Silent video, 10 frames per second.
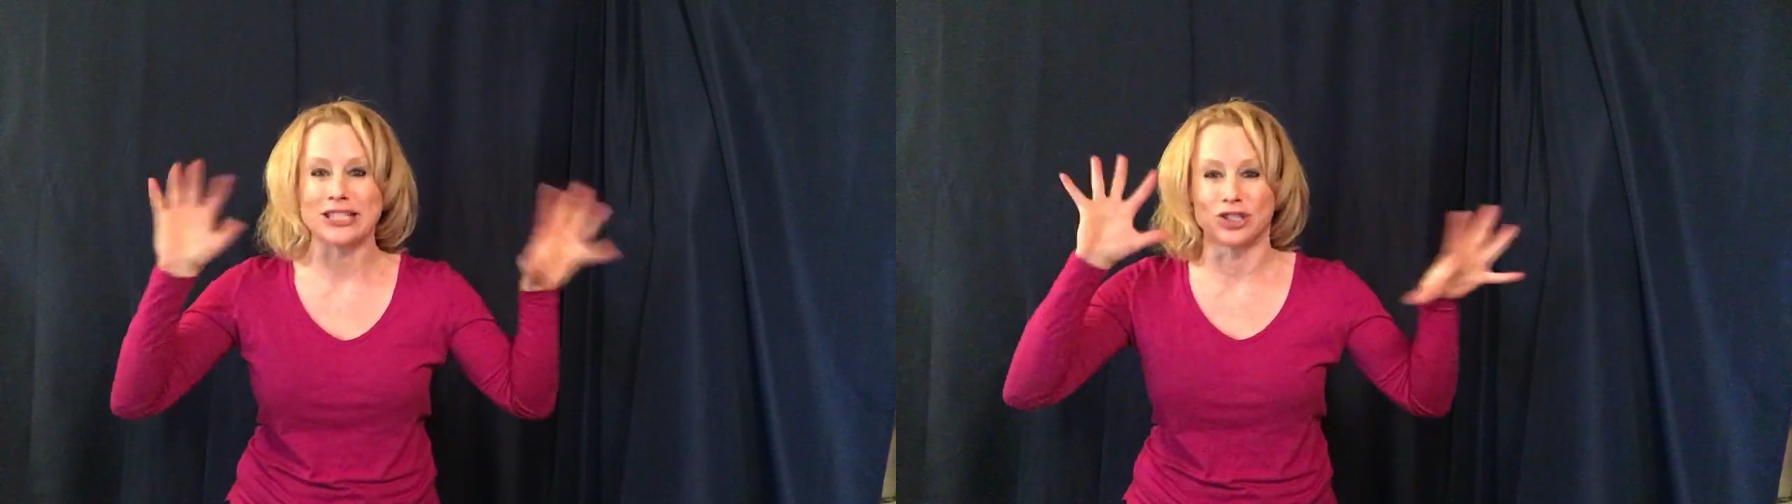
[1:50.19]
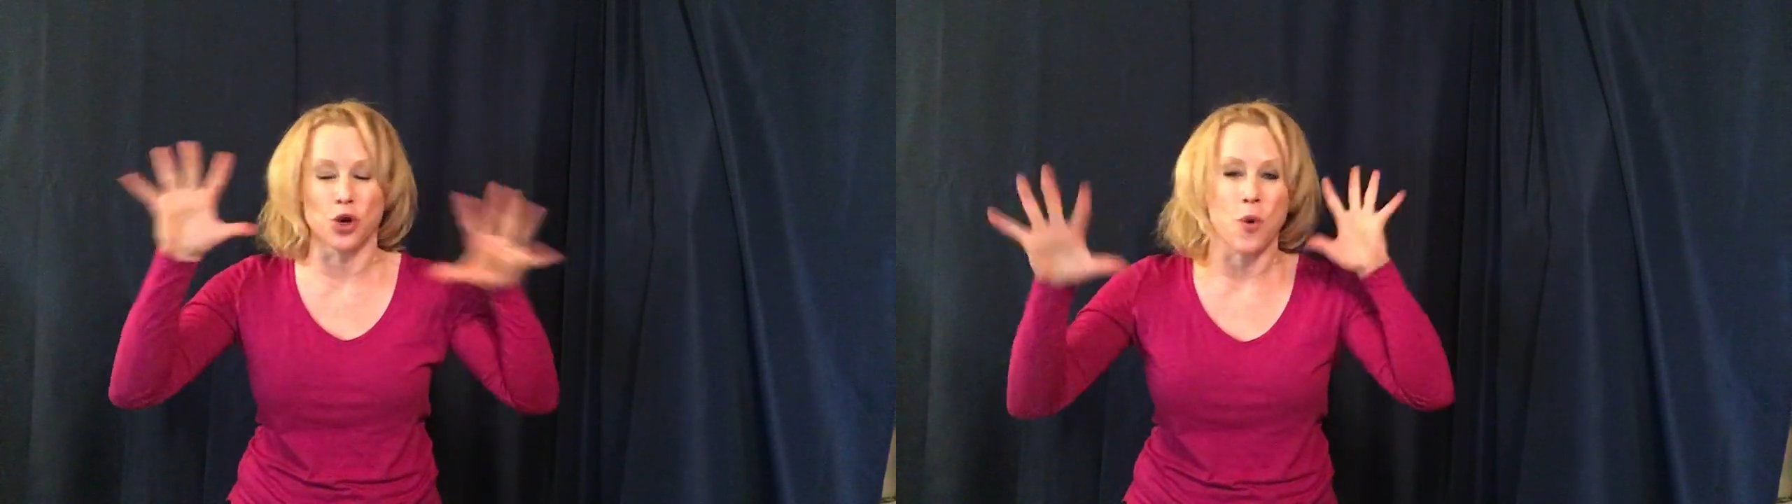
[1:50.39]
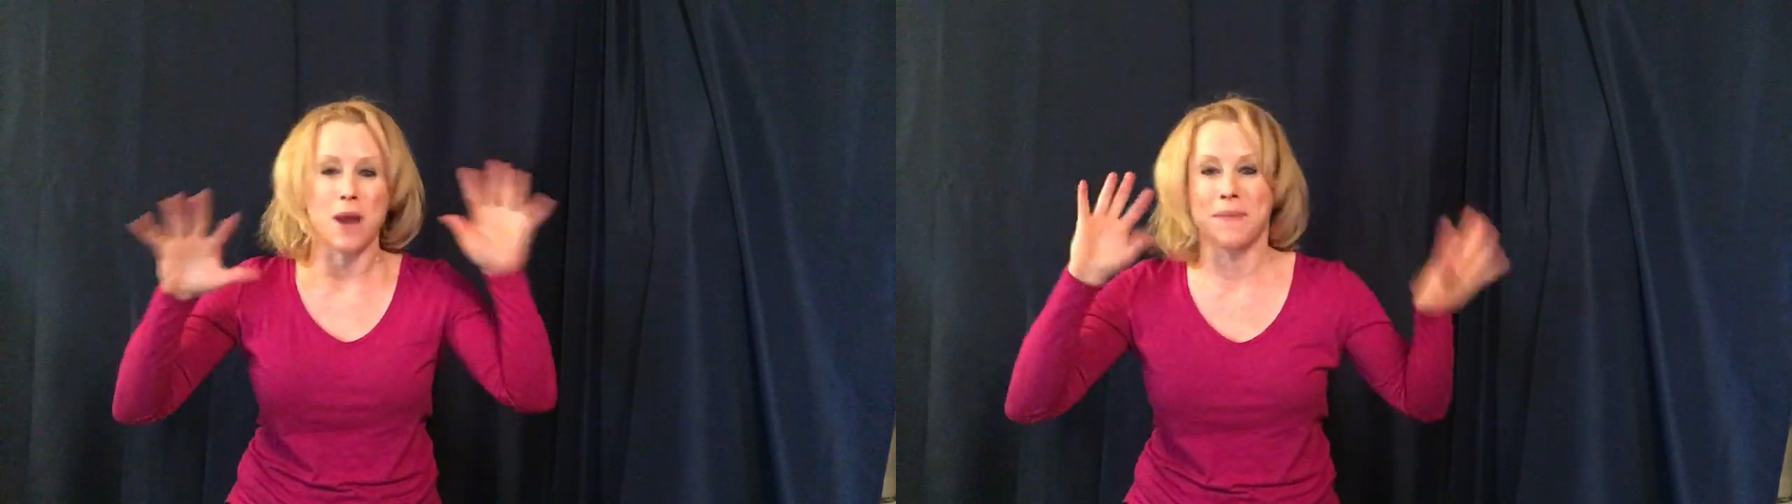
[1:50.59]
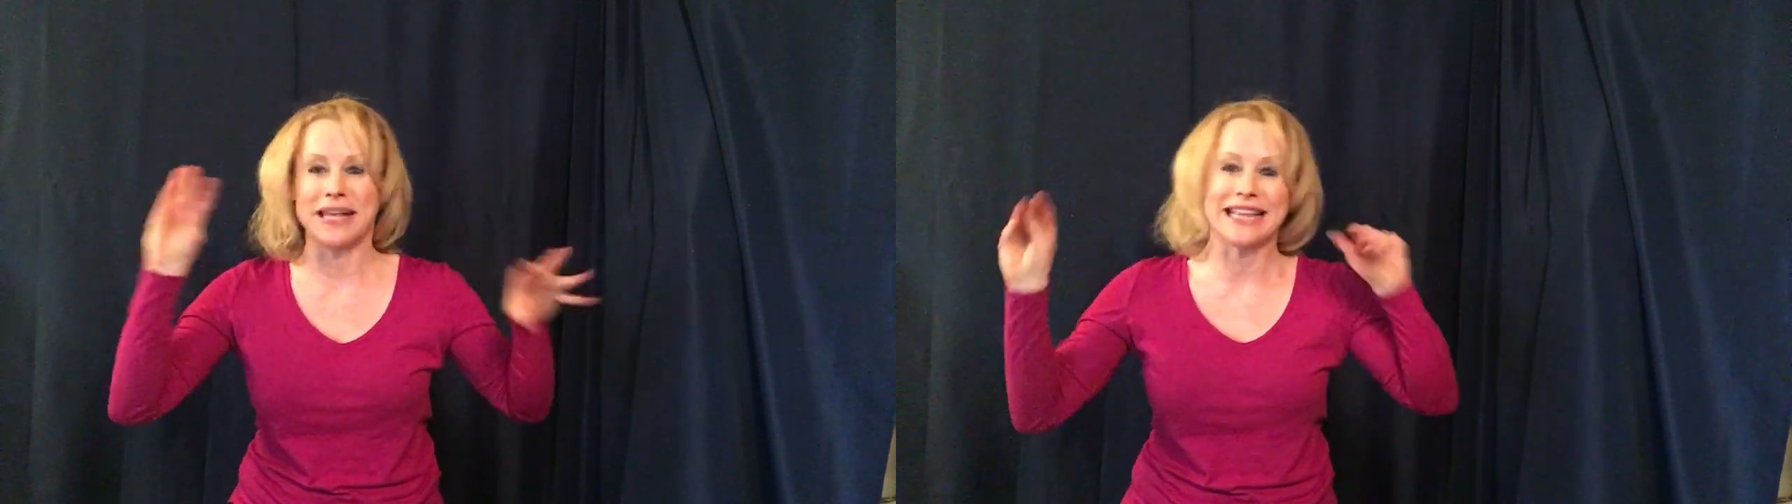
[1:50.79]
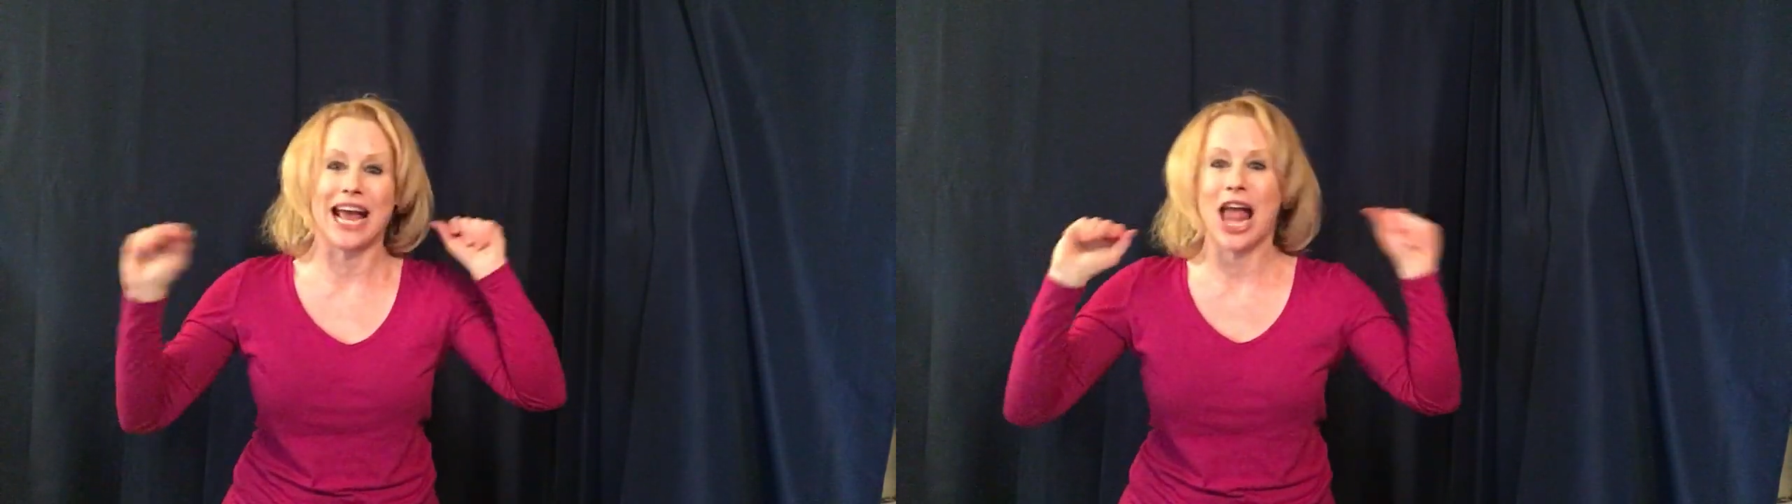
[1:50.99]
because you want to
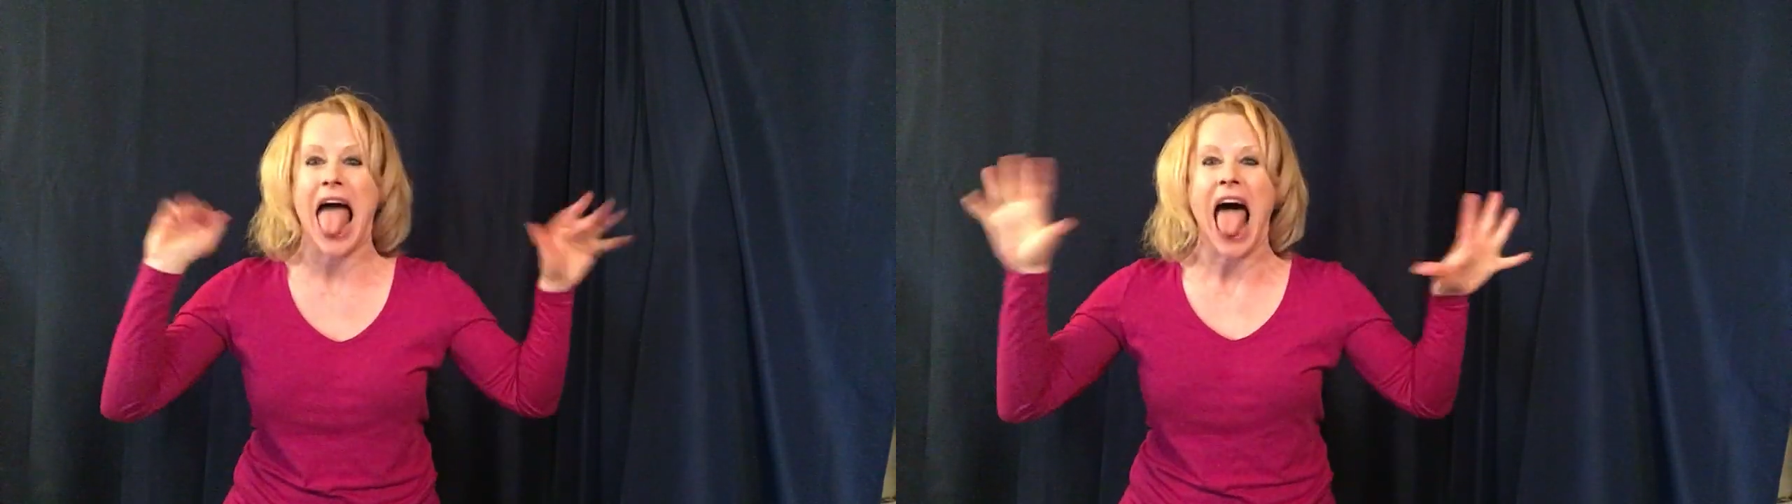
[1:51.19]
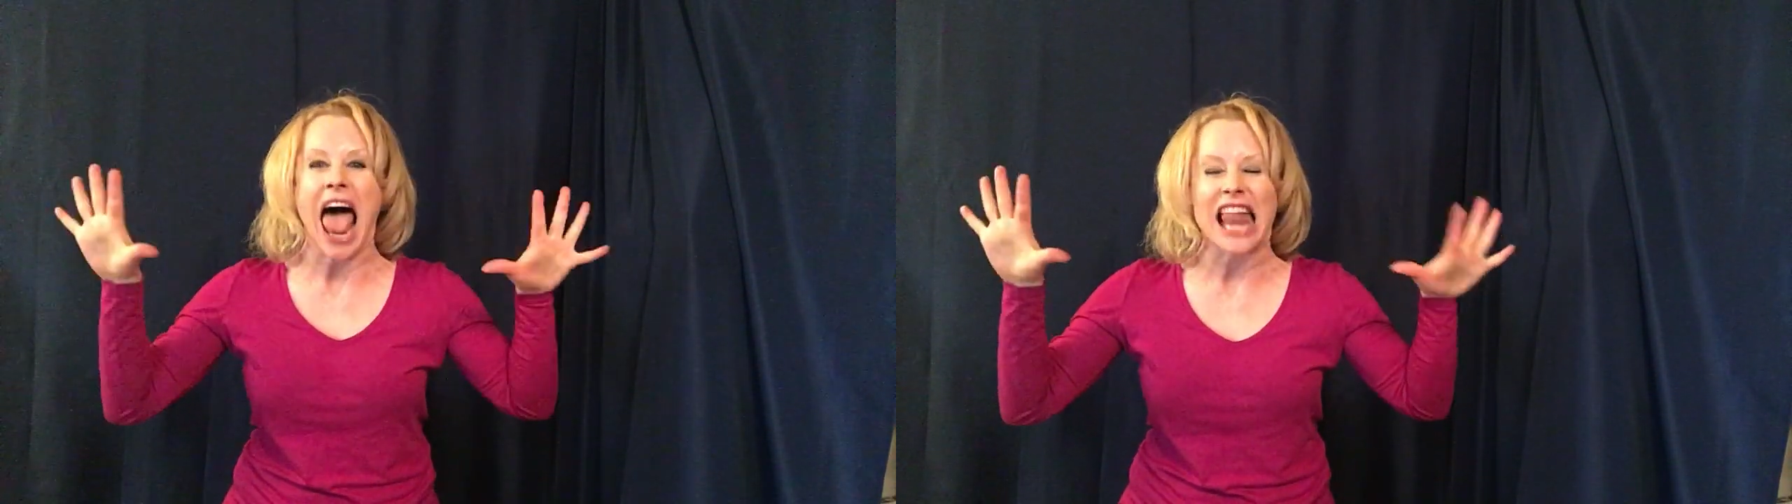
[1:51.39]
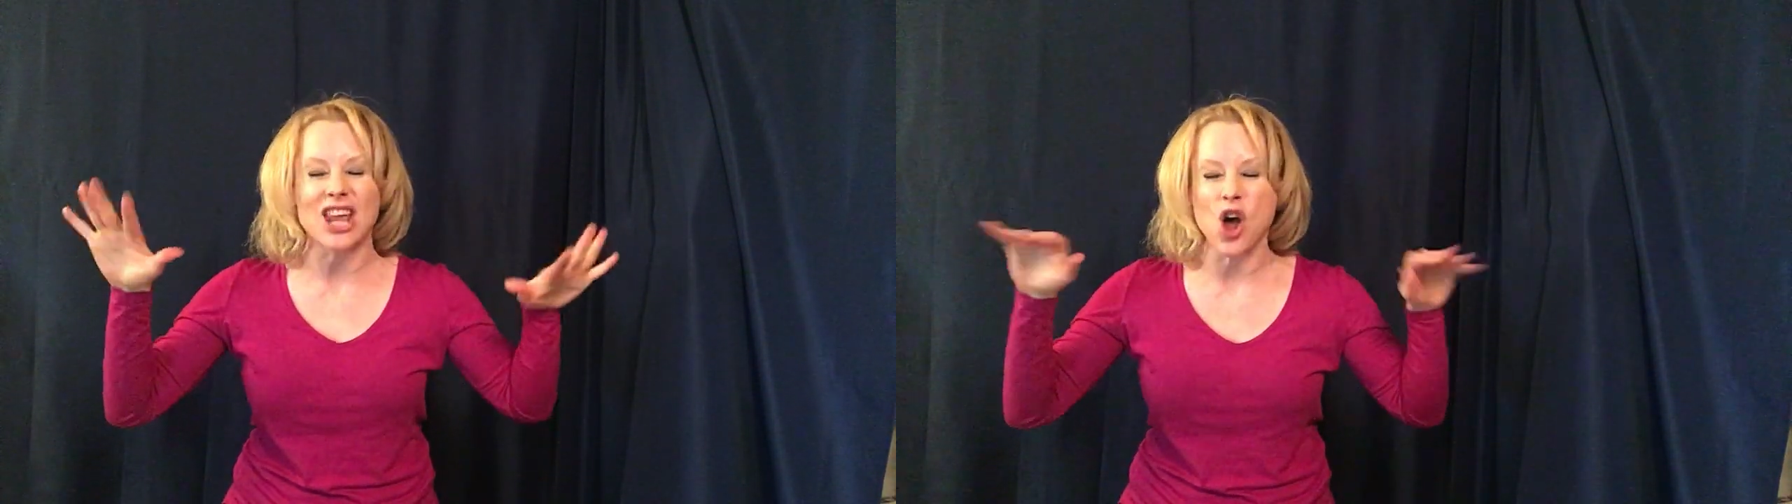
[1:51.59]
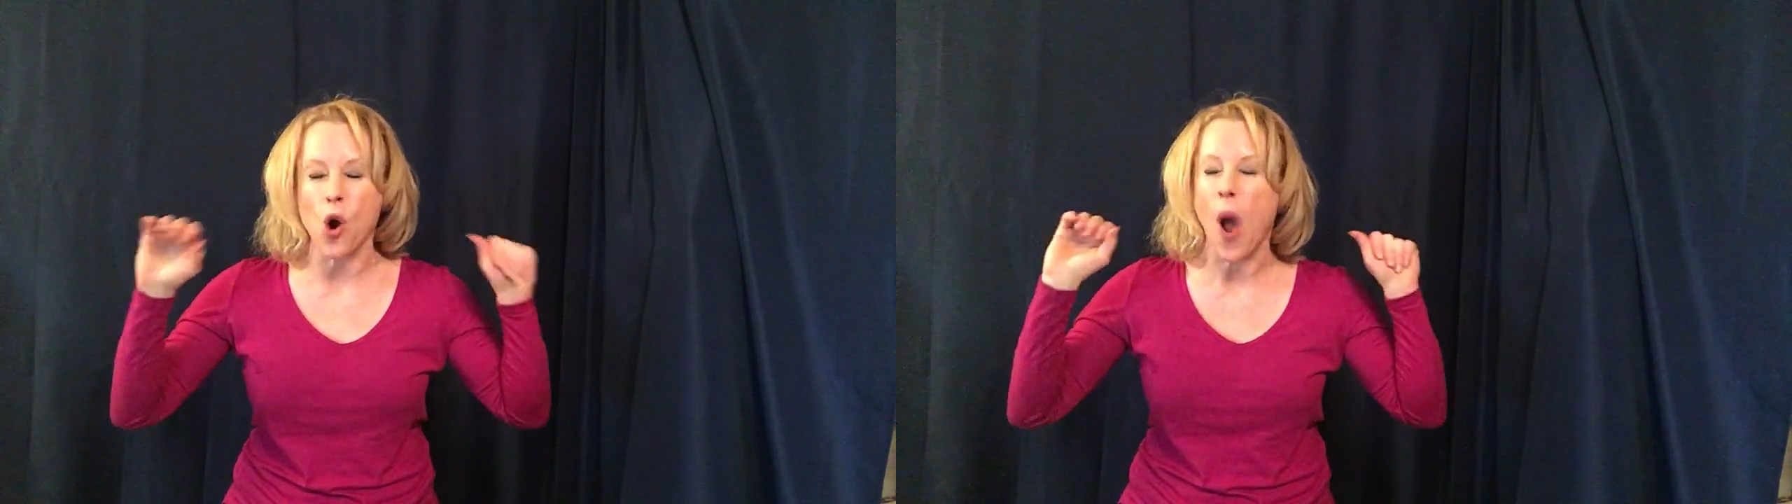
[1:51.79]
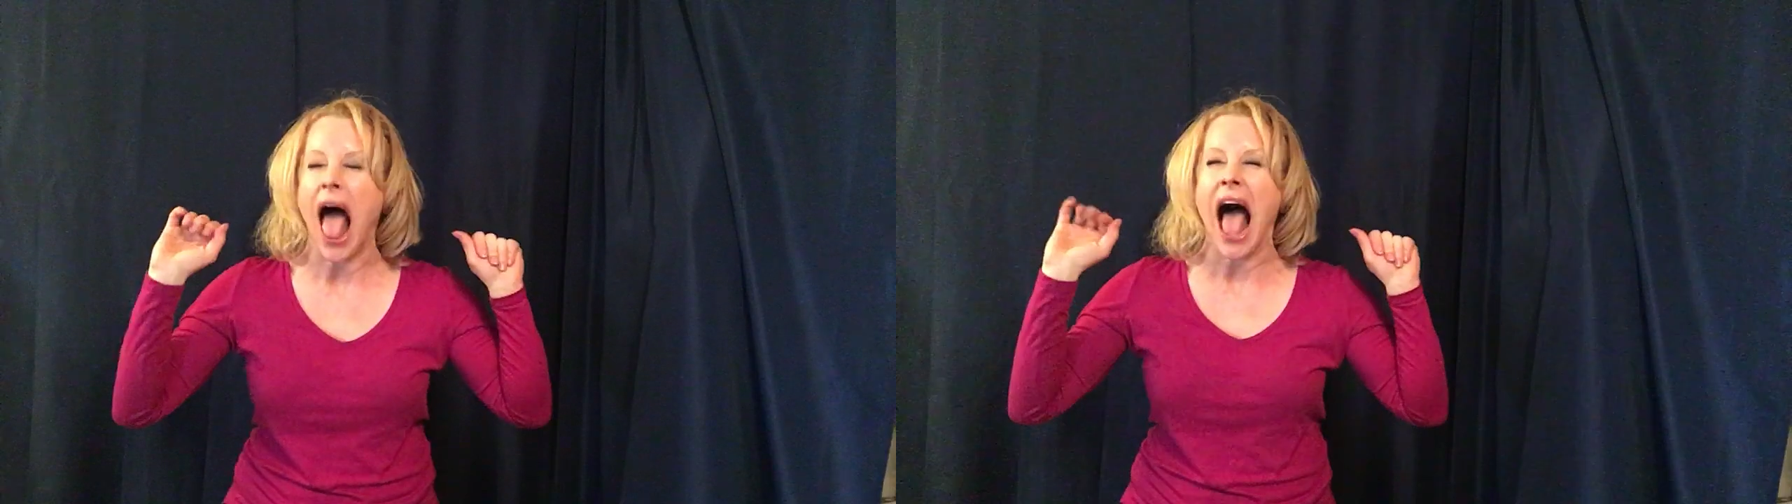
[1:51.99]
be like,
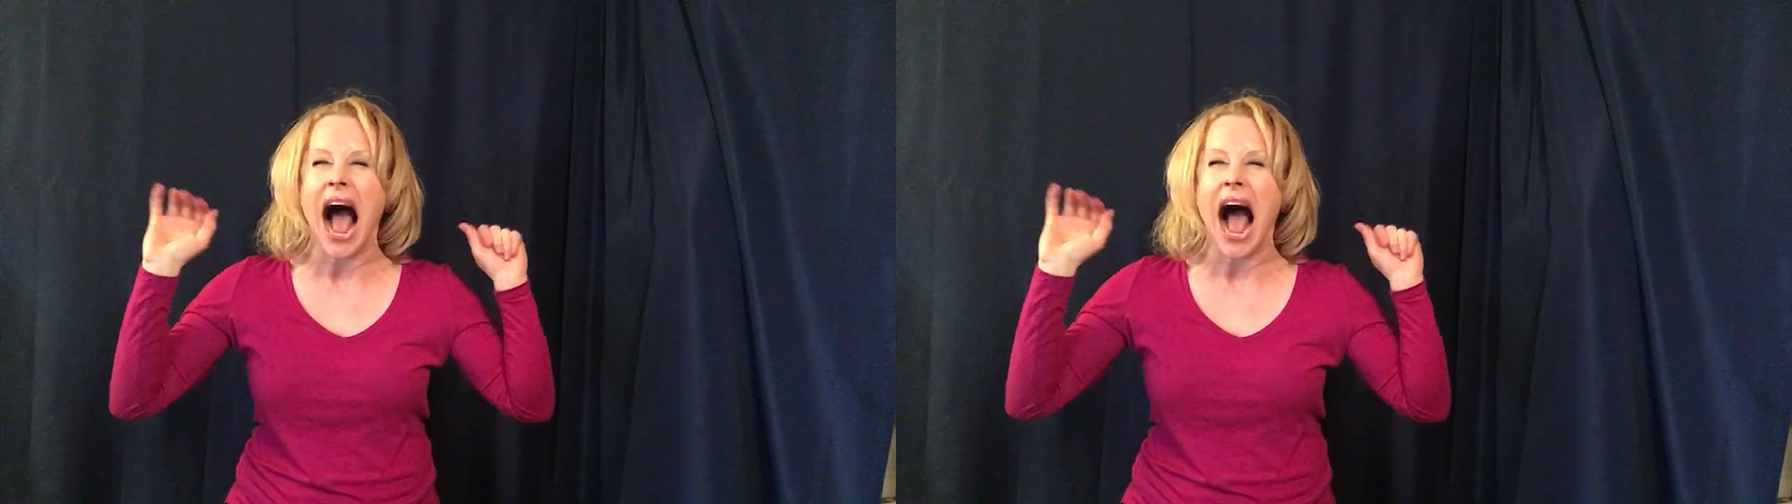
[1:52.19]
hello.